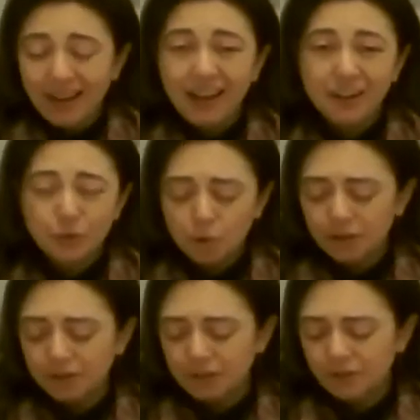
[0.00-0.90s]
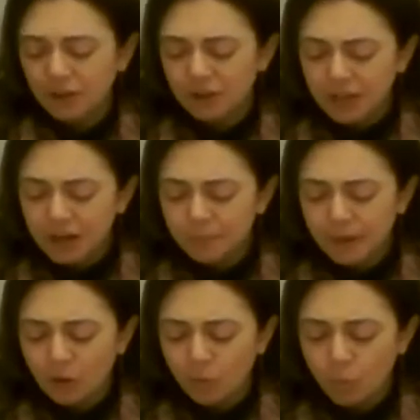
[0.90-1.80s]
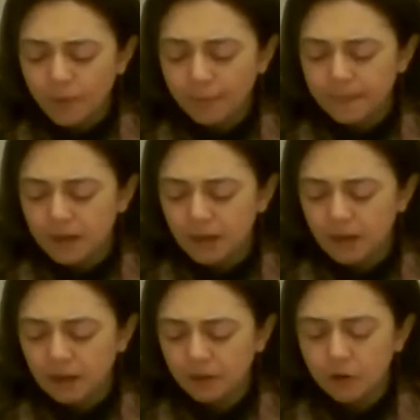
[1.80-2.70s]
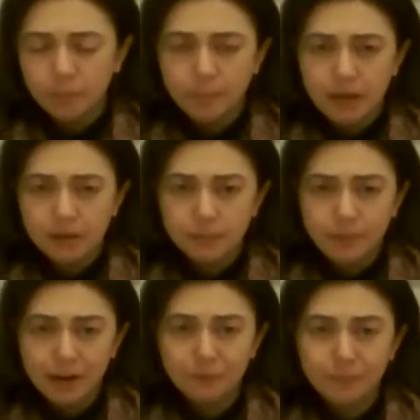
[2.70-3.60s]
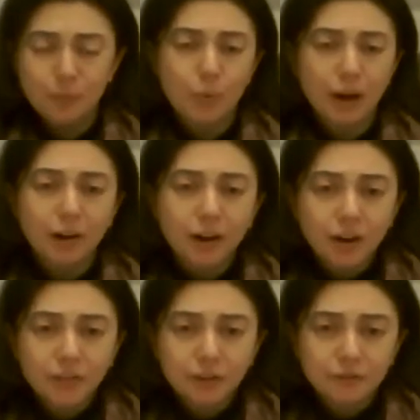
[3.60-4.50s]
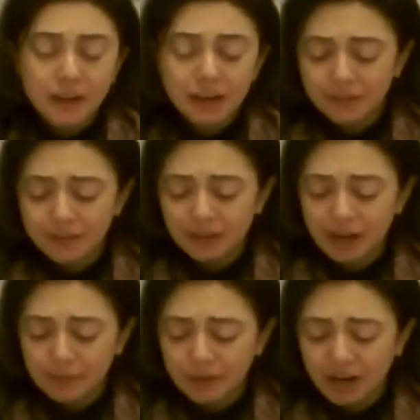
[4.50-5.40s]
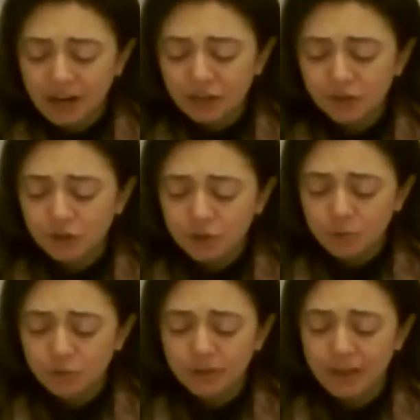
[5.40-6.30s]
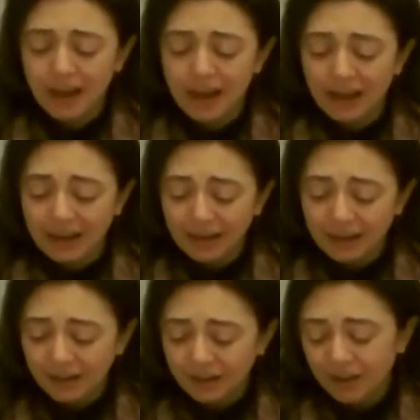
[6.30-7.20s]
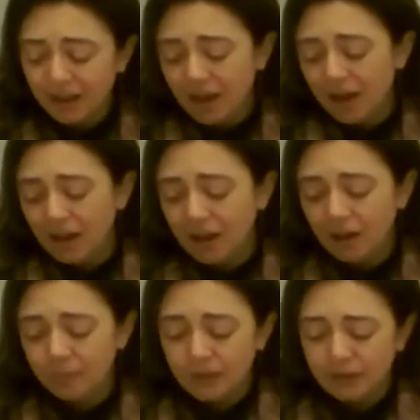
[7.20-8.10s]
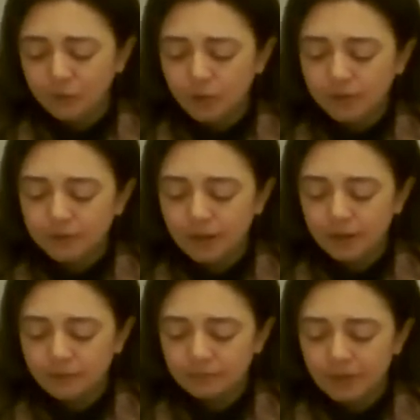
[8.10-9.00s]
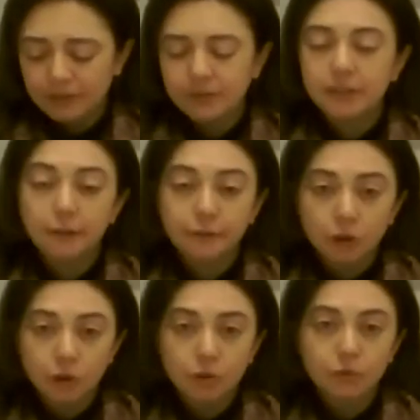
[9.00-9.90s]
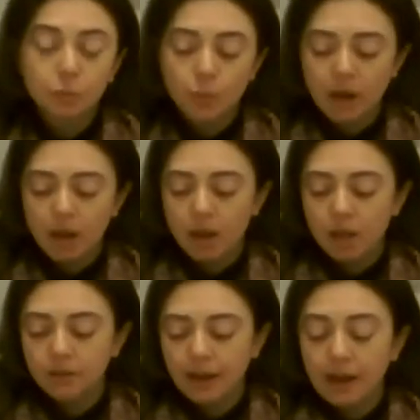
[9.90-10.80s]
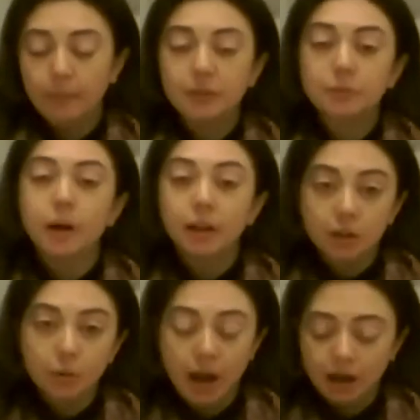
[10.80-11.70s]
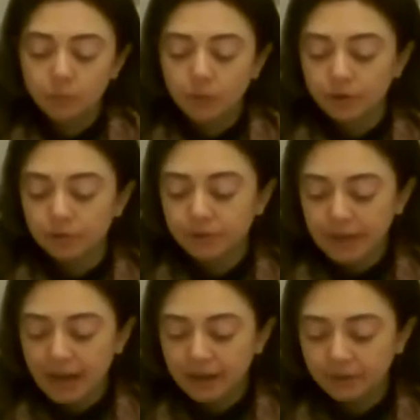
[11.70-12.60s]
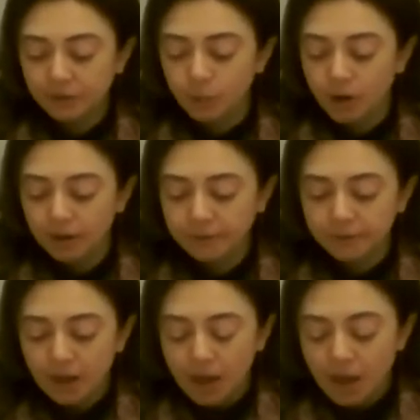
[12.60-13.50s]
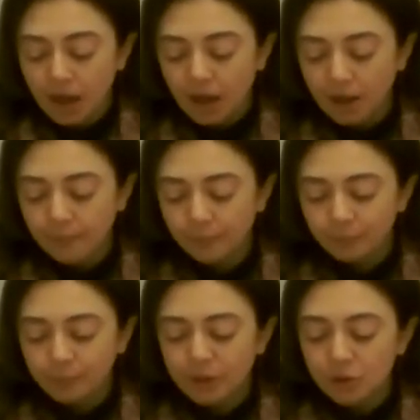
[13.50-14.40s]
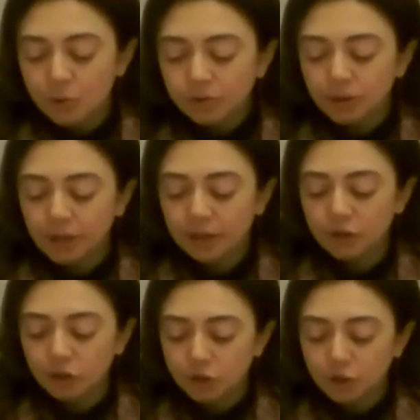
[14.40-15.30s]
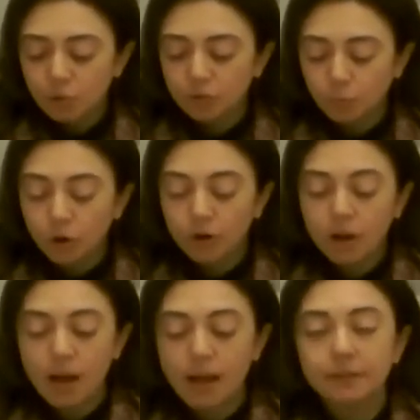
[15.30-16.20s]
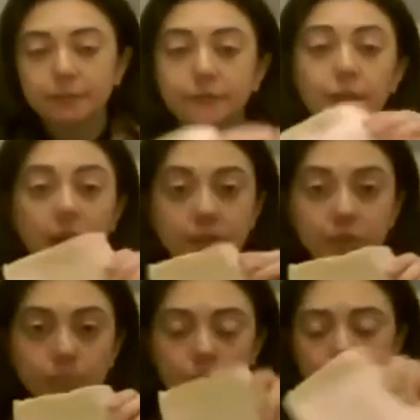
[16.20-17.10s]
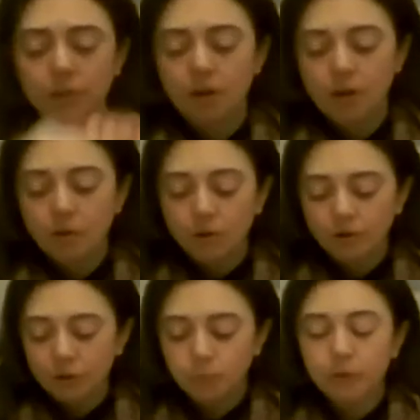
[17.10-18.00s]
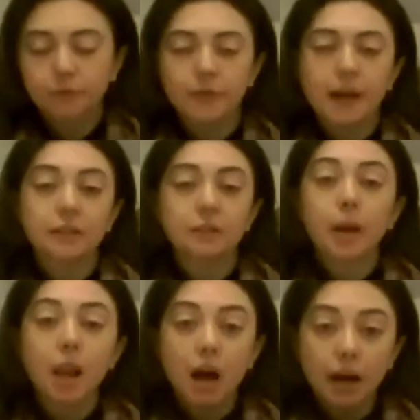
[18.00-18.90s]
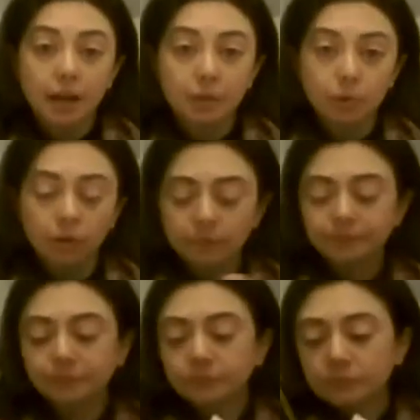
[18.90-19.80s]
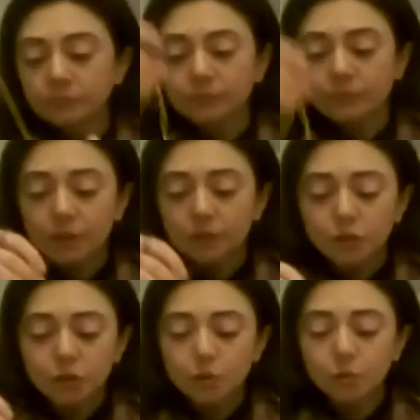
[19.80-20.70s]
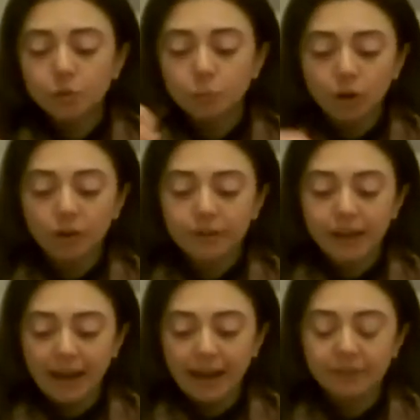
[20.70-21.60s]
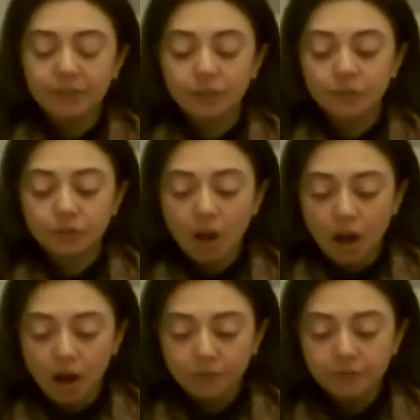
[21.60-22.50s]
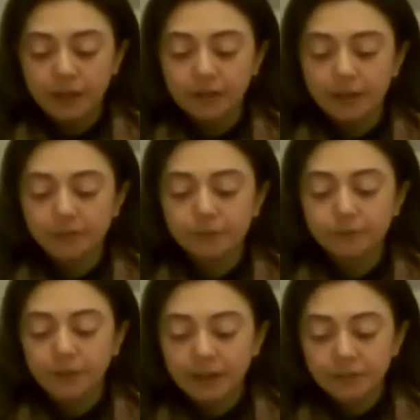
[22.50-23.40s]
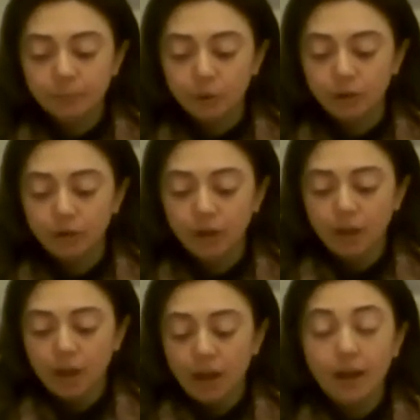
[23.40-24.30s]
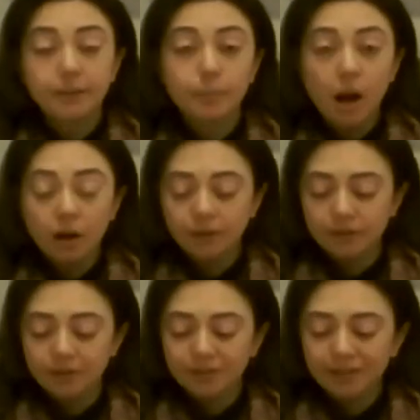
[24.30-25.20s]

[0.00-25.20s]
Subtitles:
And of course, if you think about what the Europeans might have been wearing on their feet at the time, the kind of shoes they had, and of course it differs with how much money you had and what your status was. But usually the shoes weren't as flexible, or another word for that is pliable. The shoes weren't as soft and as flexible as moccasins.